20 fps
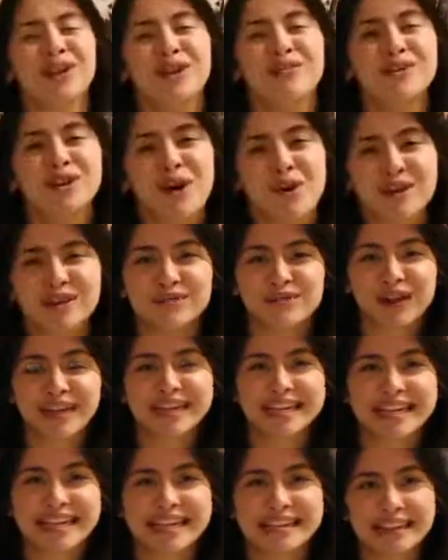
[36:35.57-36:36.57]
like we always find
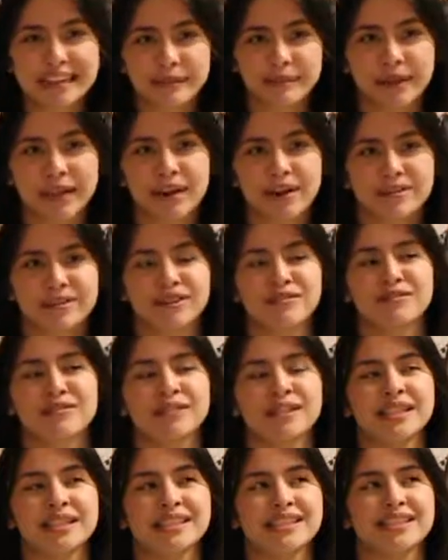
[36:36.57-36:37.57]
the need to explain ourselves
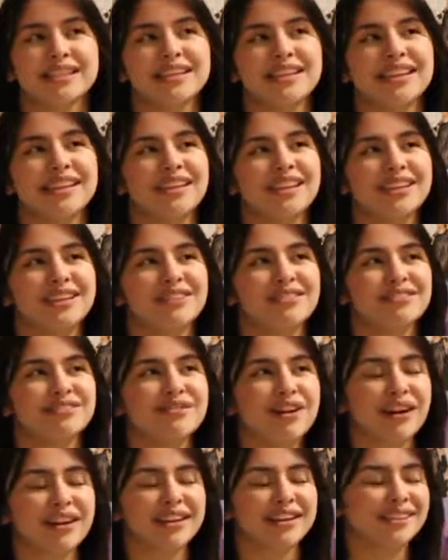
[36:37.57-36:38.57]
because,
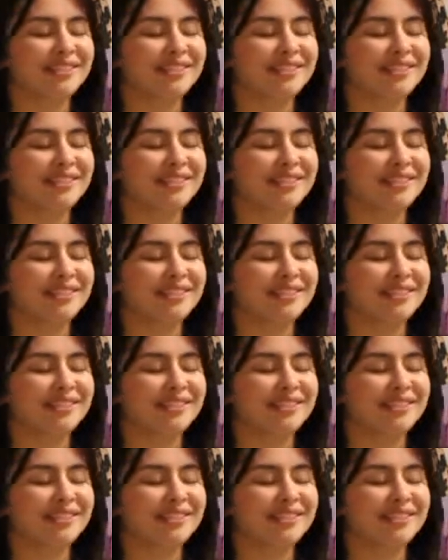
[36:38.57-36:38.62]
fuck,